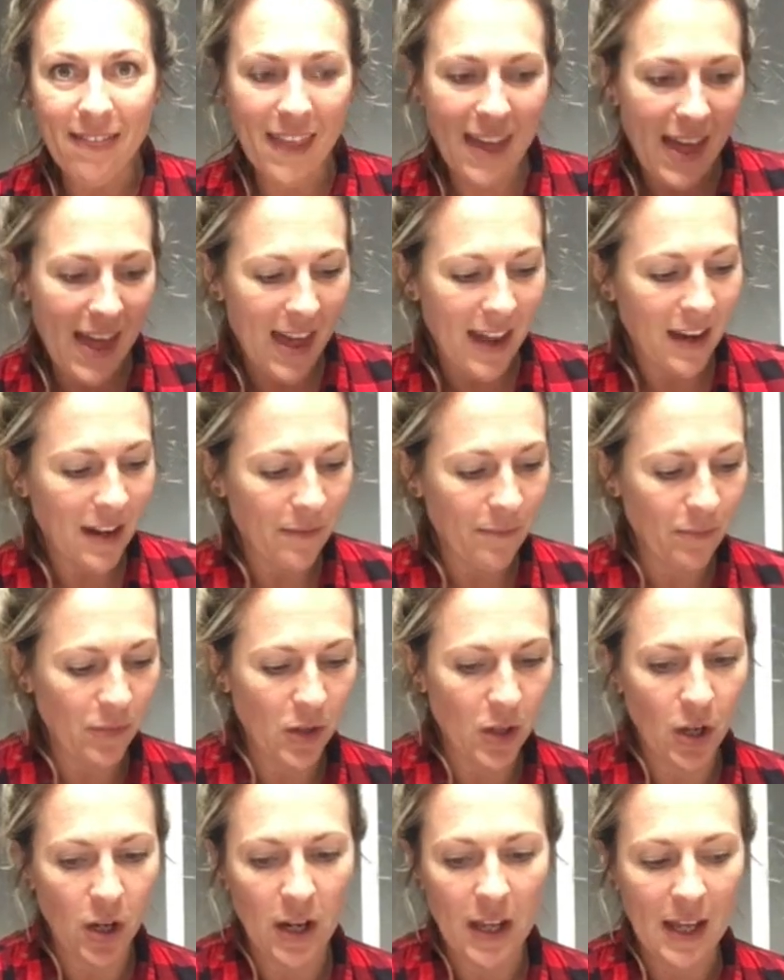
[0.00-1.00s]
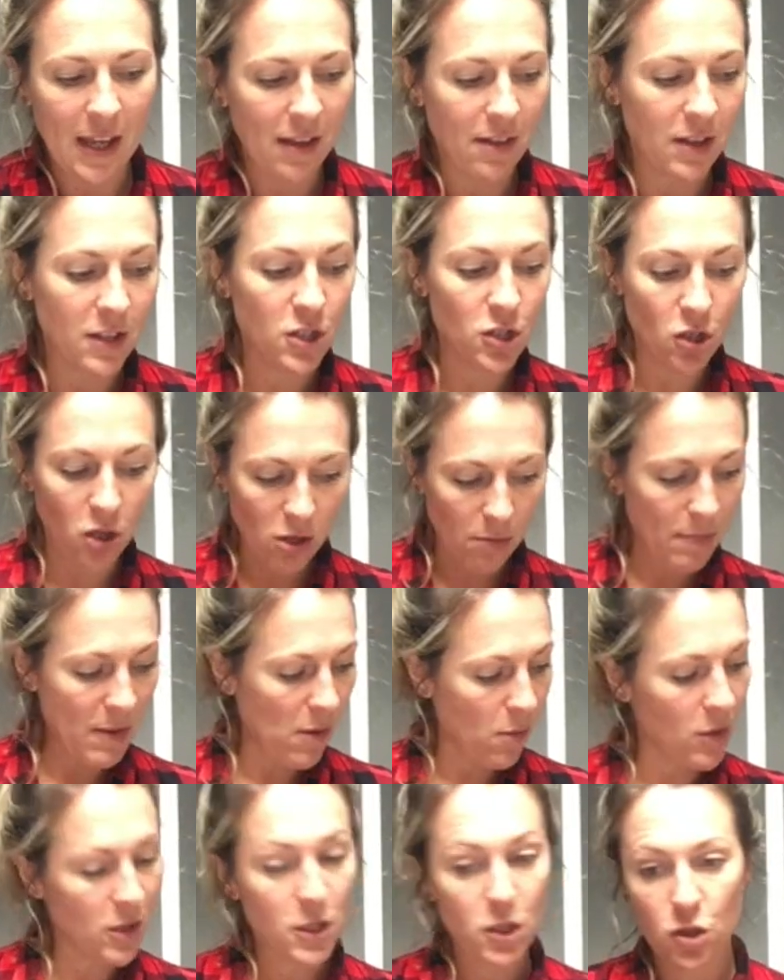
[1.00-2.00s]
then you're going to either dollop
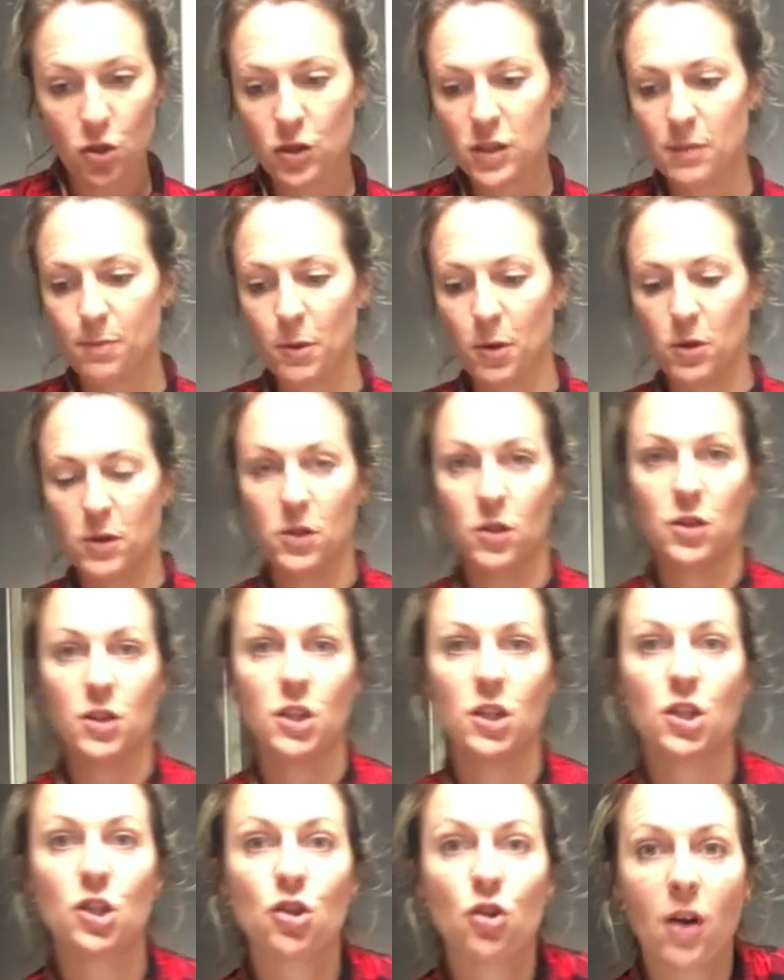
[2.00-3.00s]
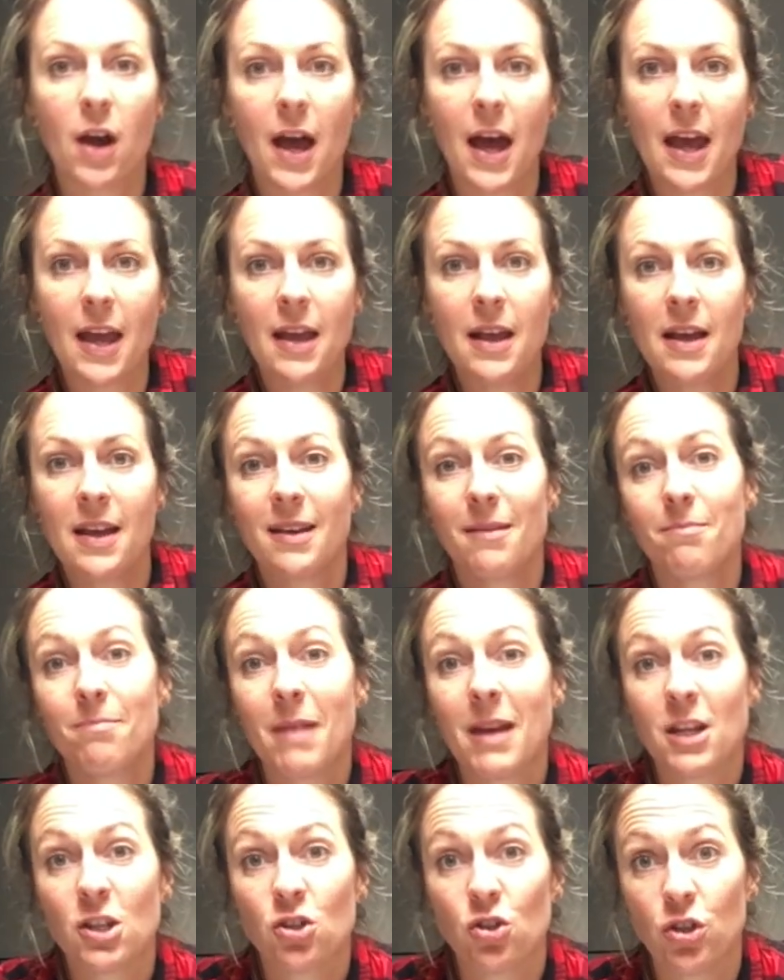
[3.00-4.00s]
it with 2 spoons onto your tray.
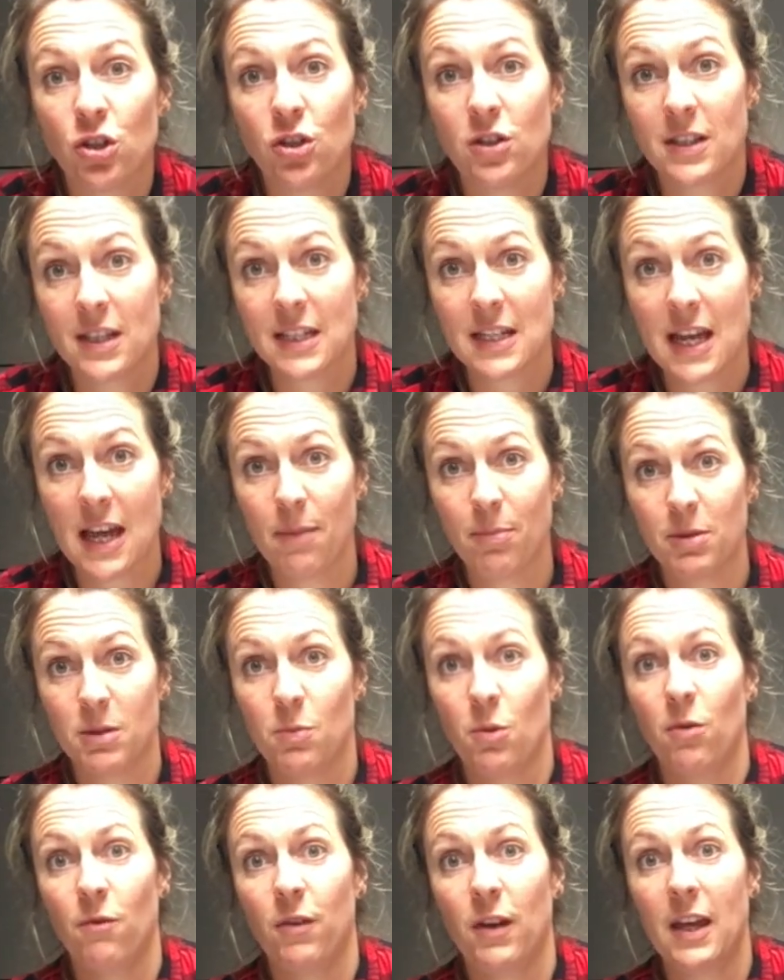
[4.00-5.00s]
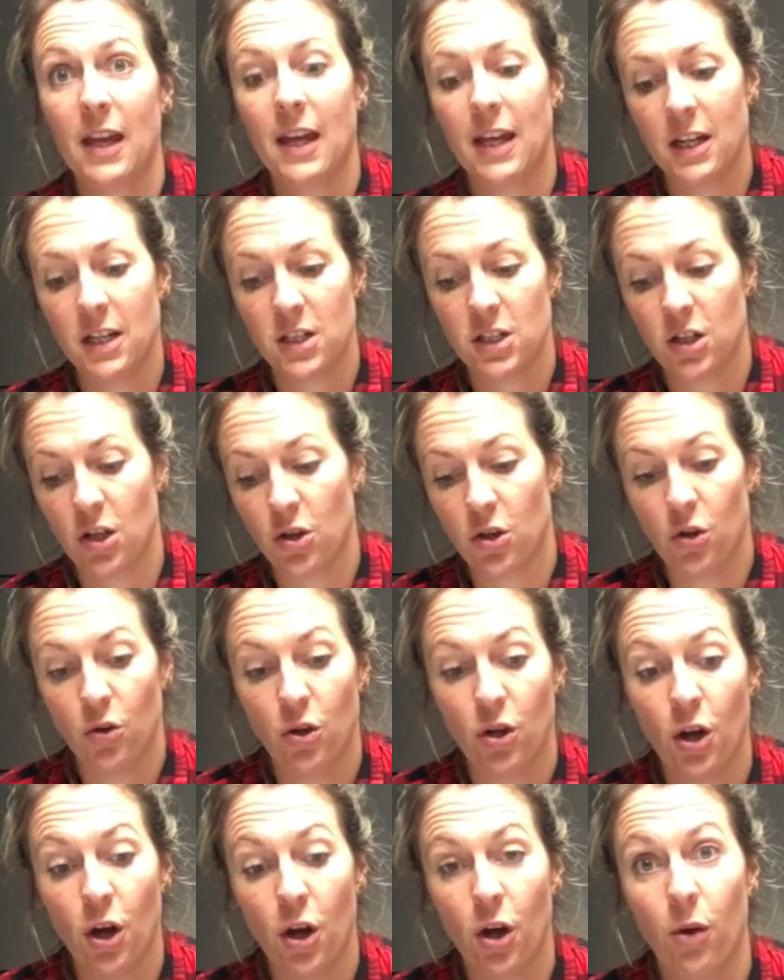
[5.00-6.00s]
Make sure you use a tablespoon for each so you
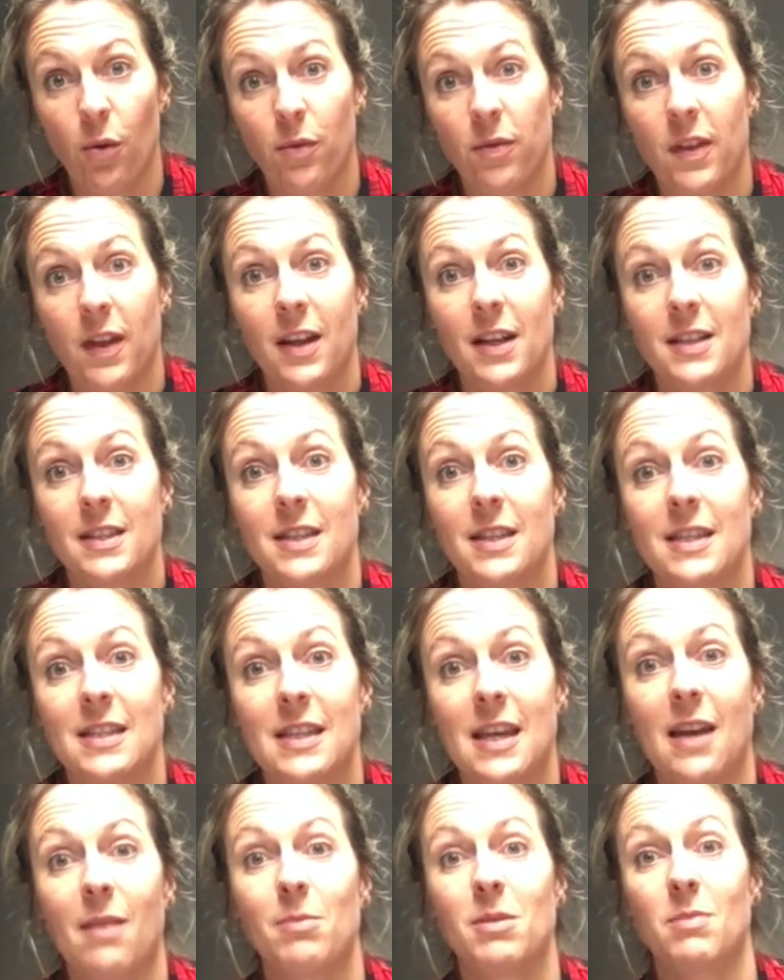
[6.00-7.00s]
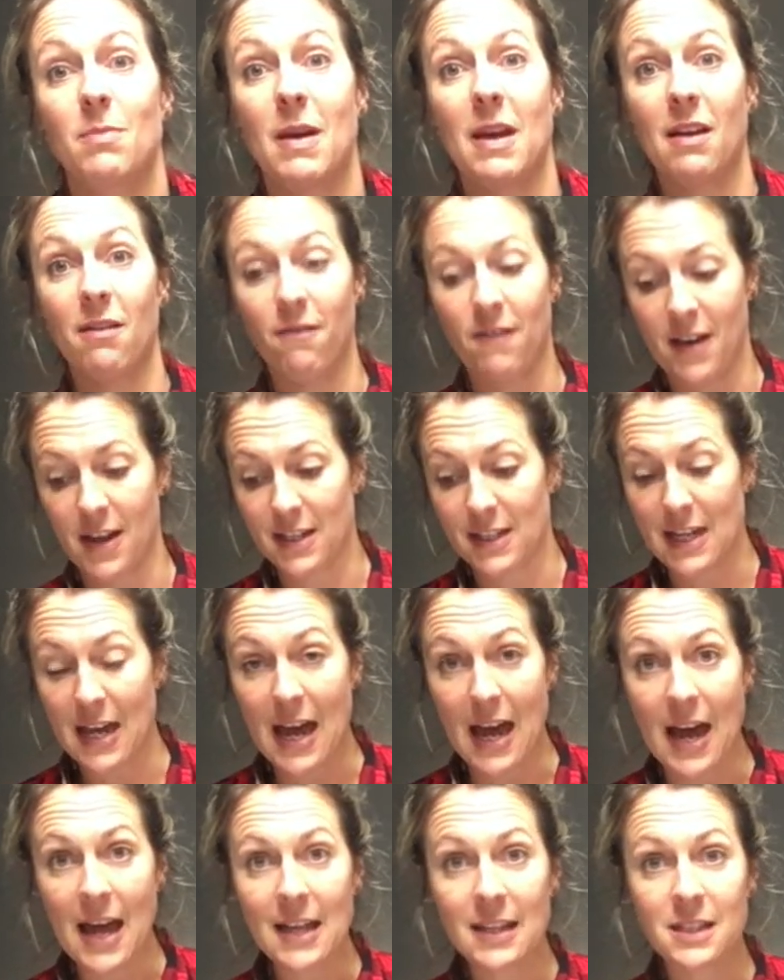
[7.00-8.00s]
know that it's the same to make a fair
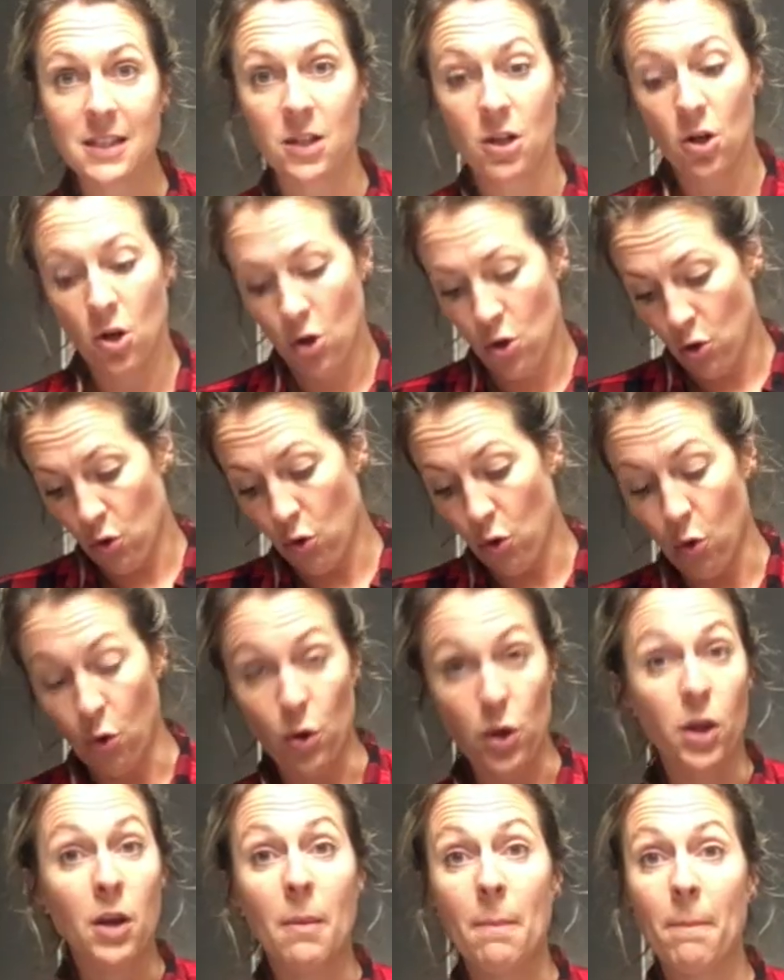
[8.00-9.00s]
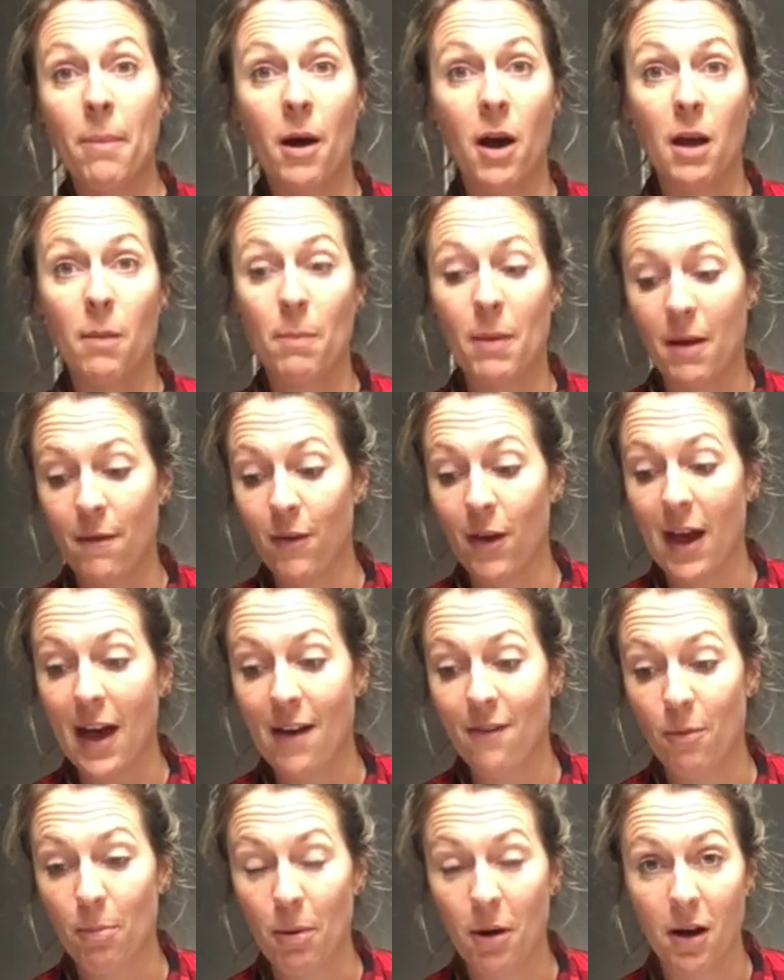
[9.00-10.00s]
test. Or you can pipe it if you
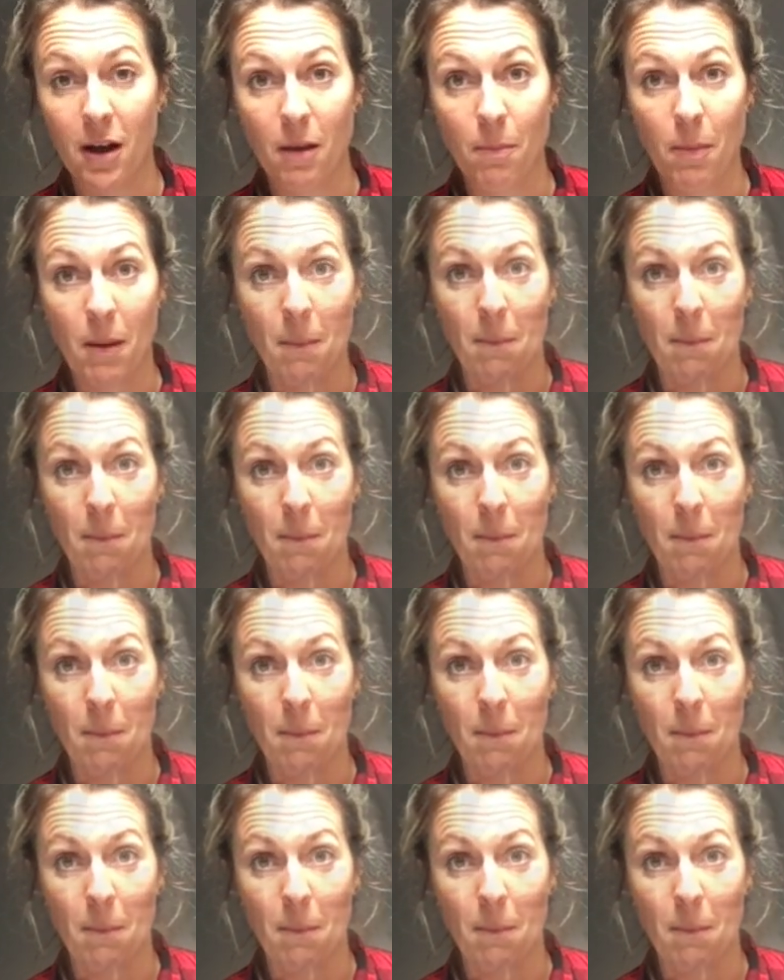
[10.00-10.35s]
have a piping